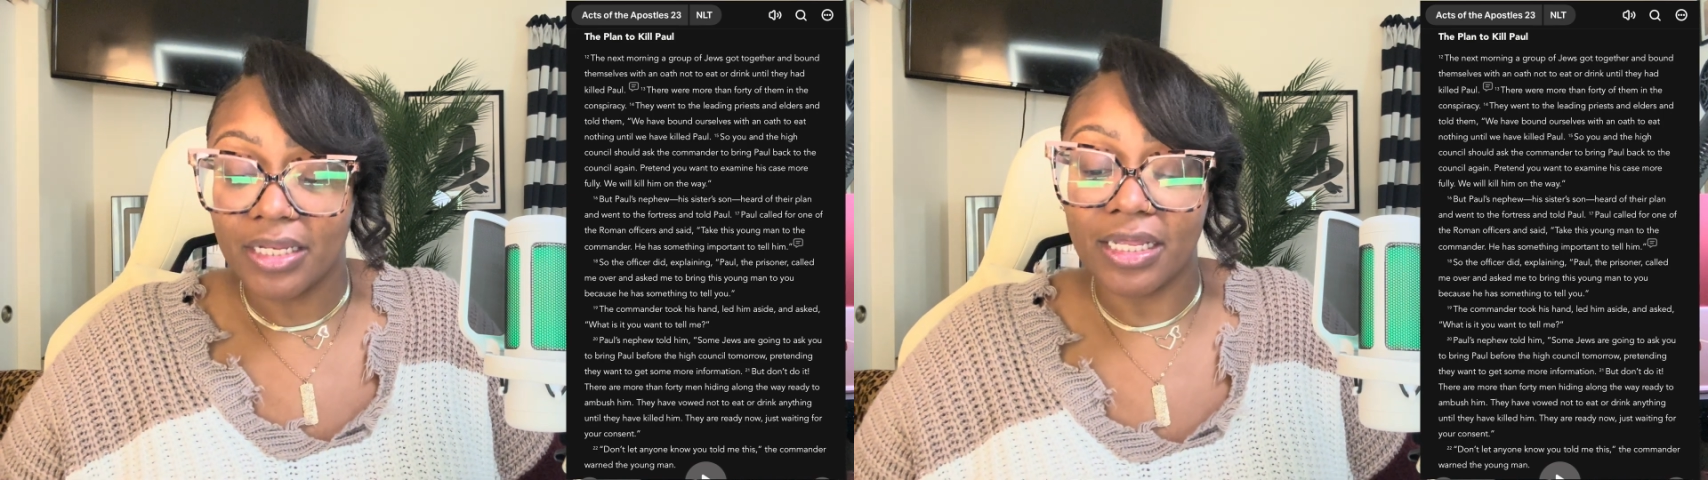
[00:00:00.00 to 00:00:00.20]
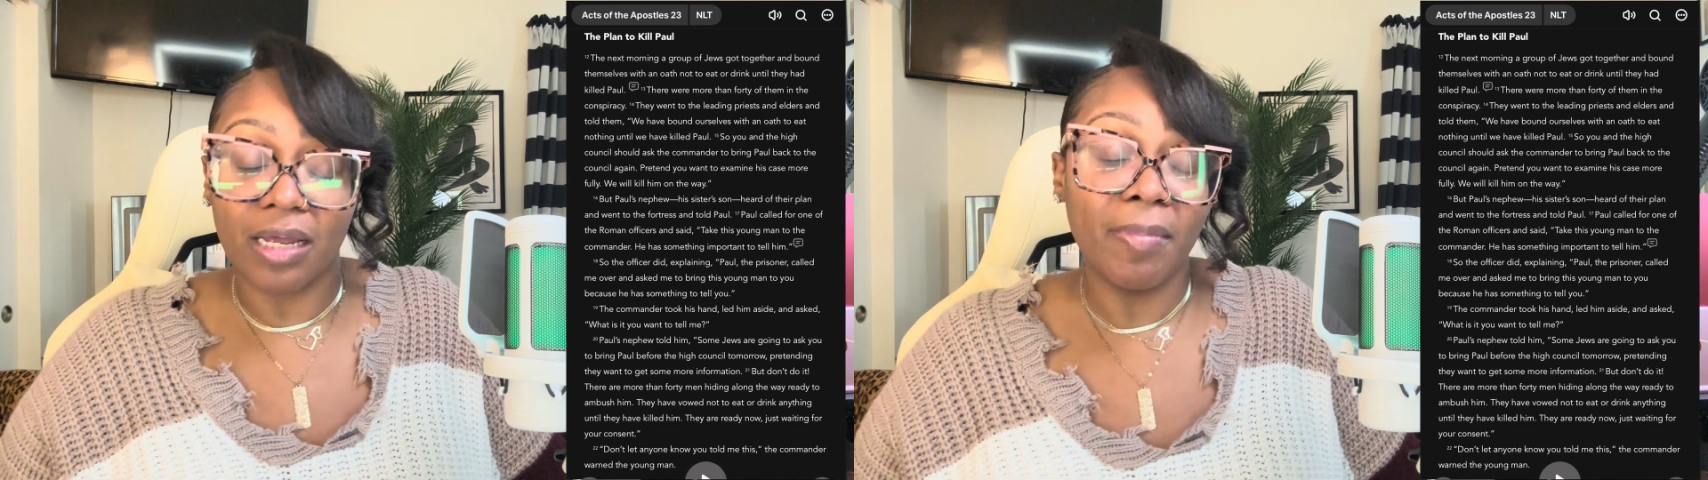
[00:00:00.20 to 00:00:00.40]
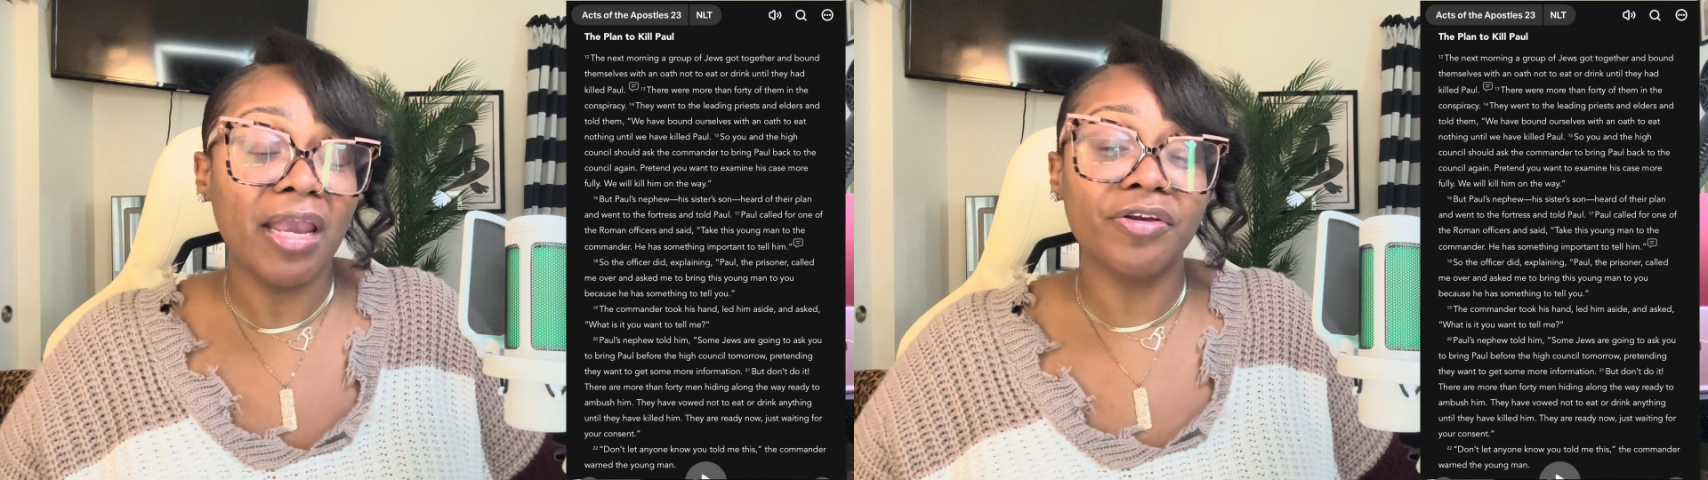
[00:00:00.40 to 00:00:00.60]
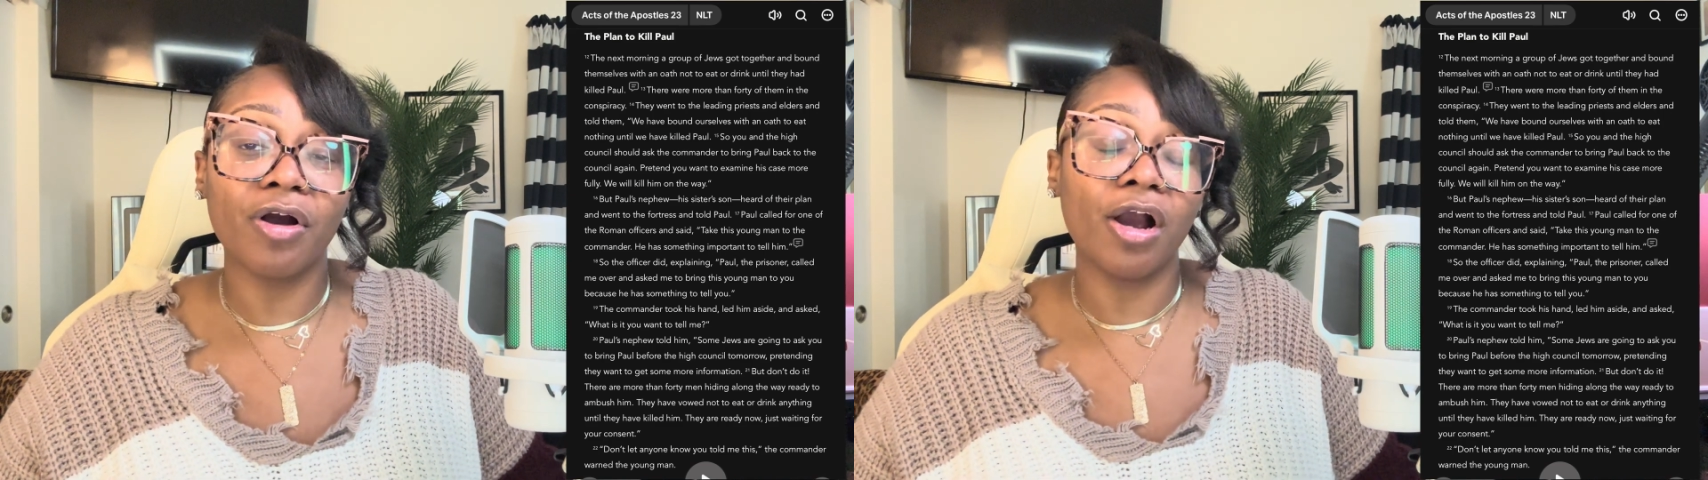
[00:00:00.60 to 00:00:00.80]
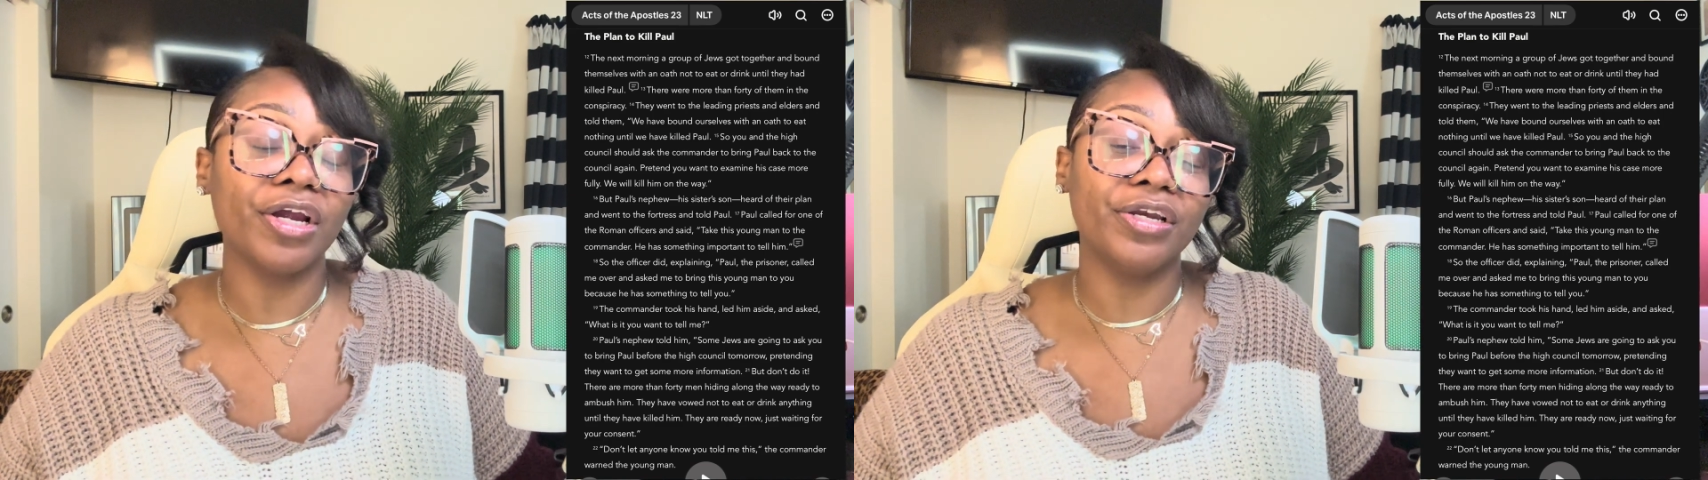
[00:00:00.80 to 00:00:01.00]
The commander
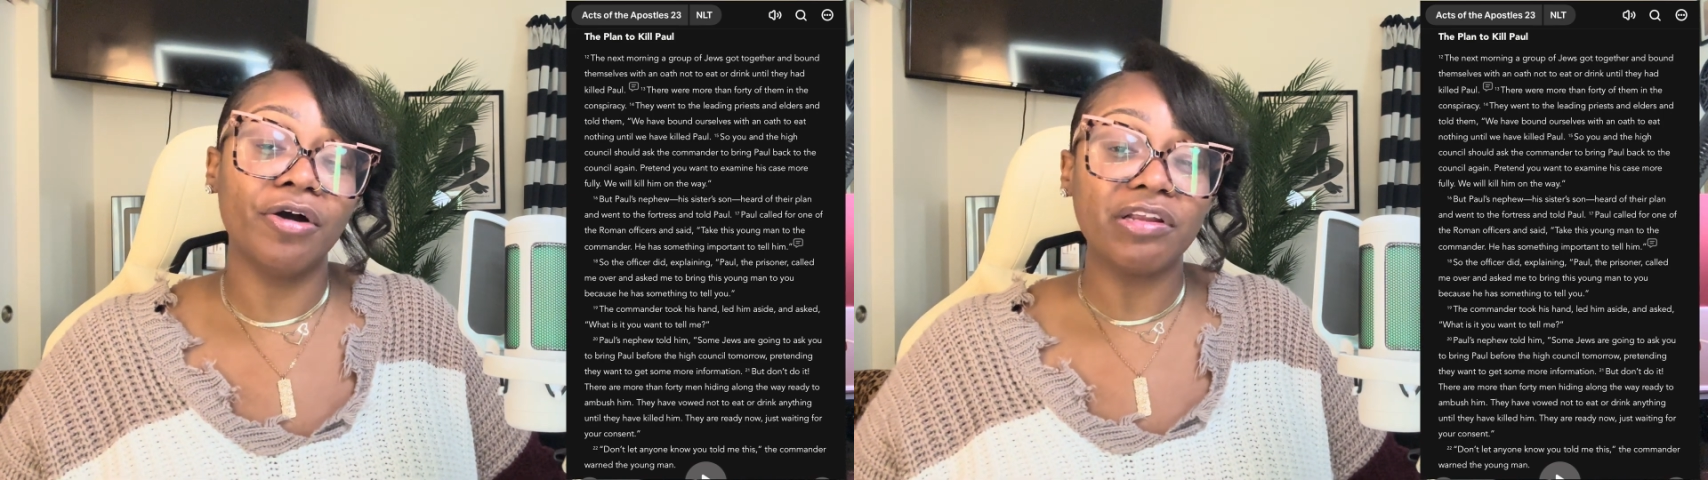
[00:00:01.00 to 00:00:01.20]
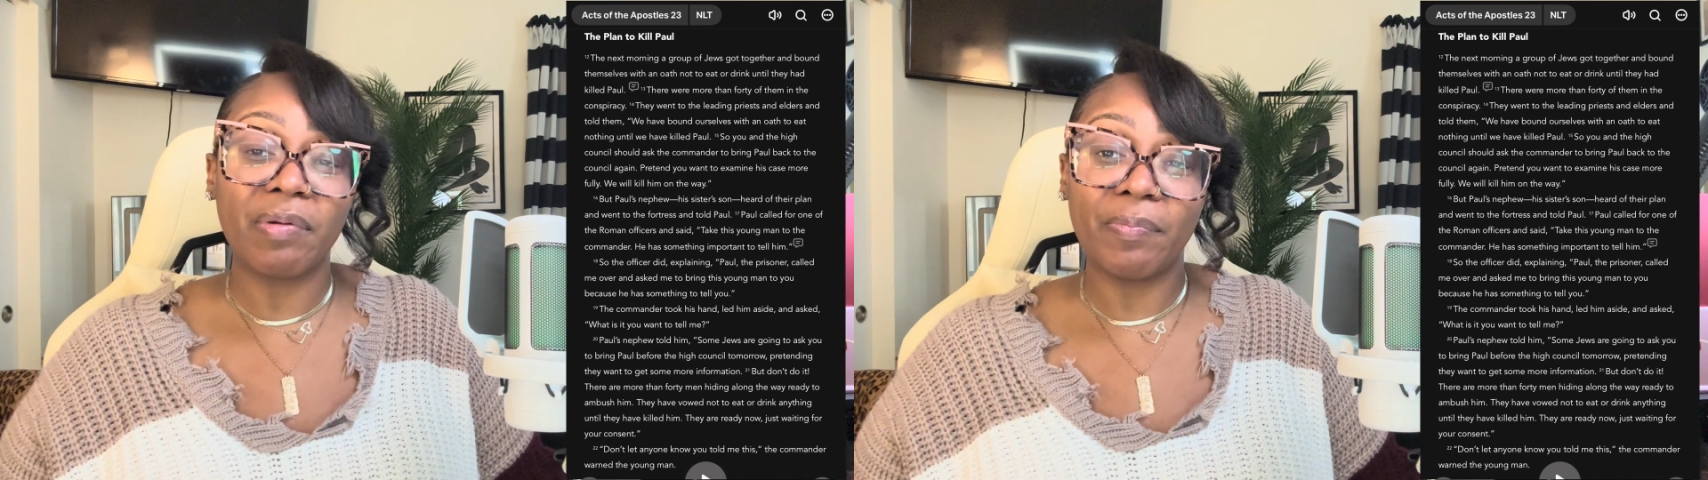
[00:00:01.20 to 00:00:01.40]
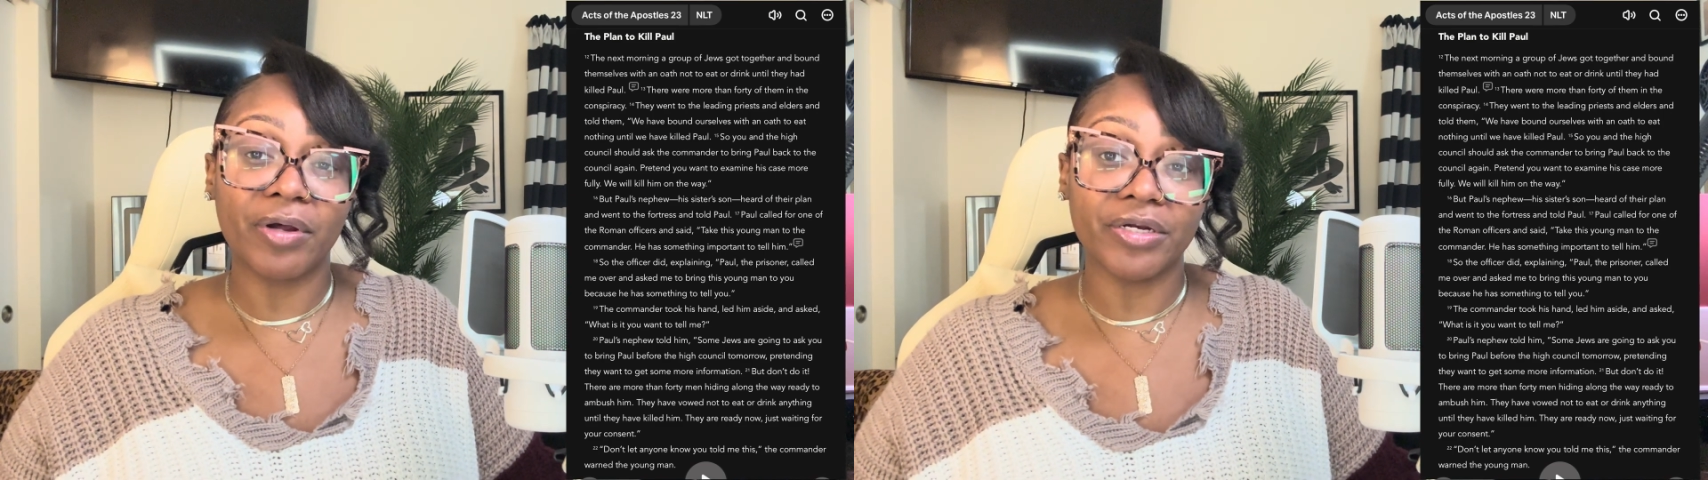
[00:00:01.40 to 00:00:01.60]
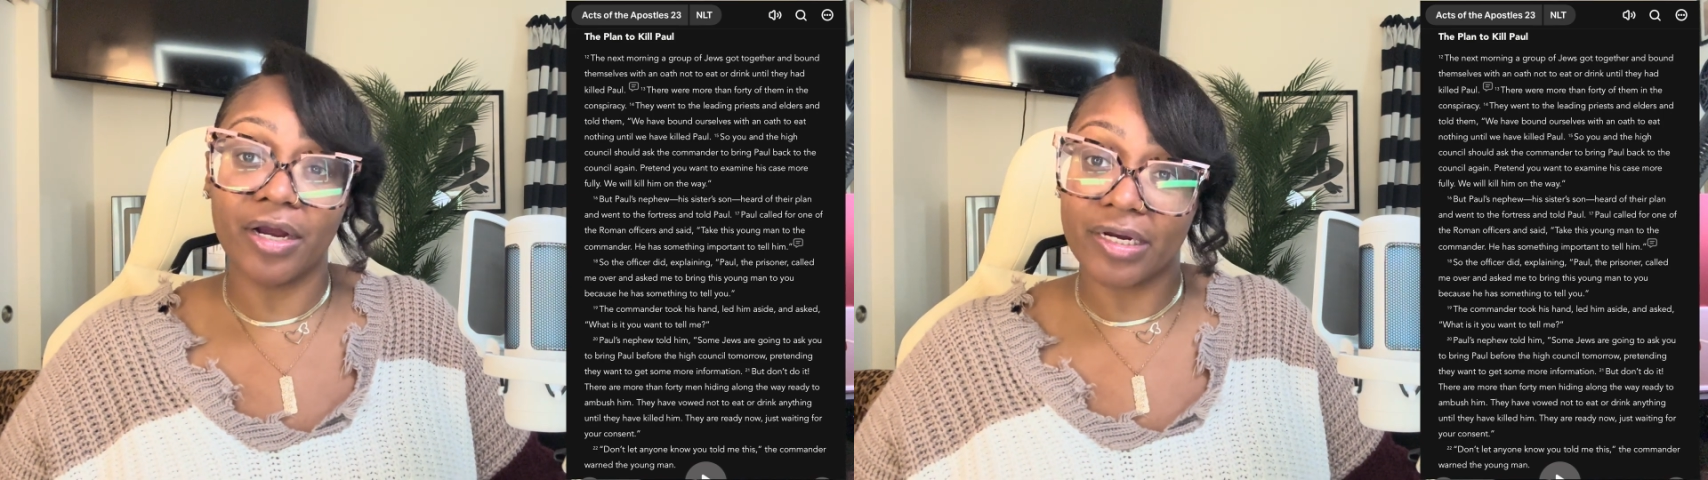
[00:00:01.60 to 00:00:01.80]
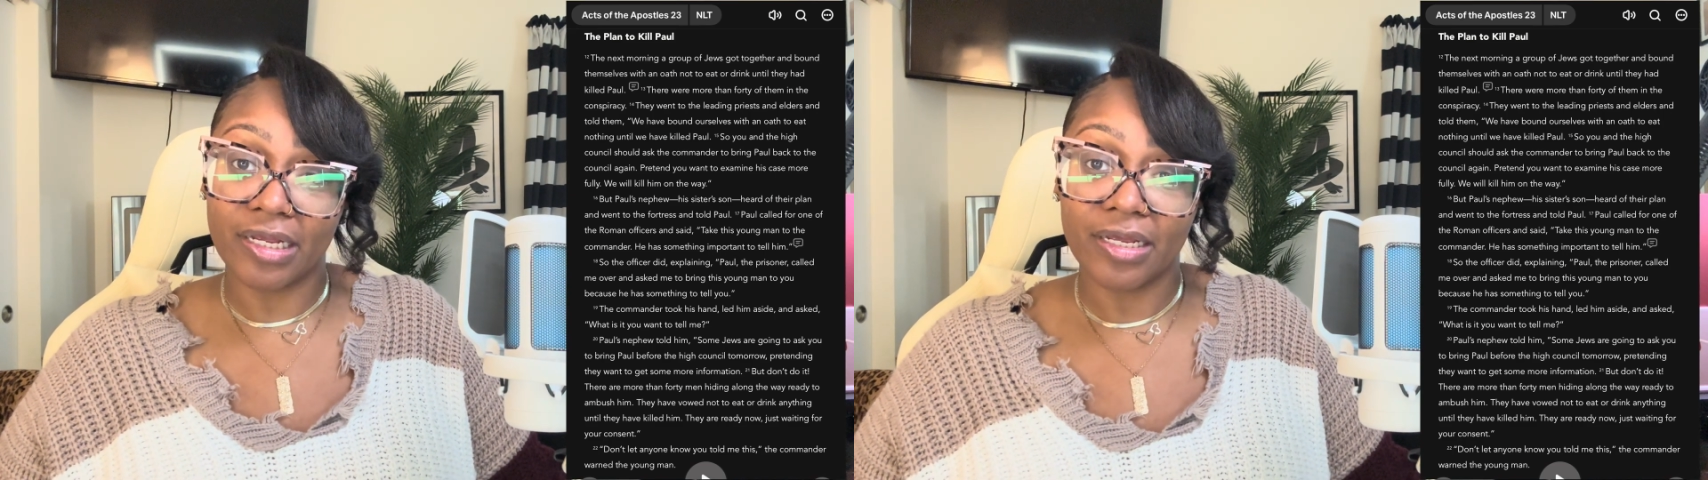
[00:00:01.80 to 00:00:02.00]
already know that people are
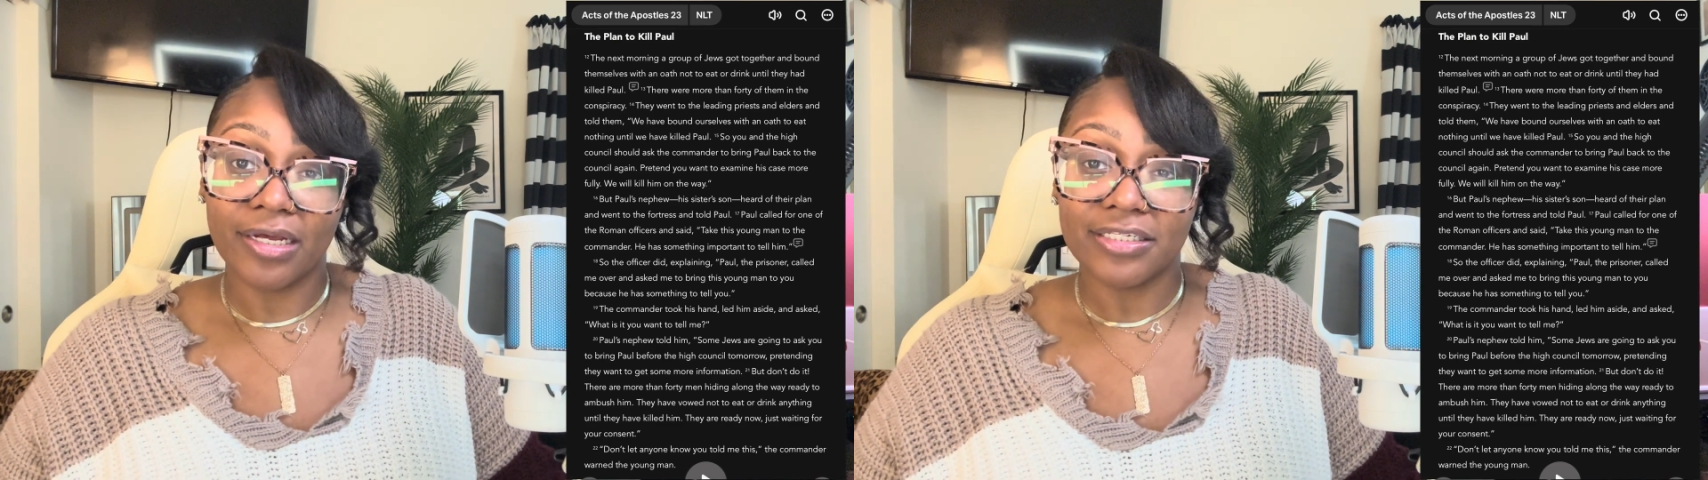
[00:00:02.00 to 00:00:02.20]
dirty.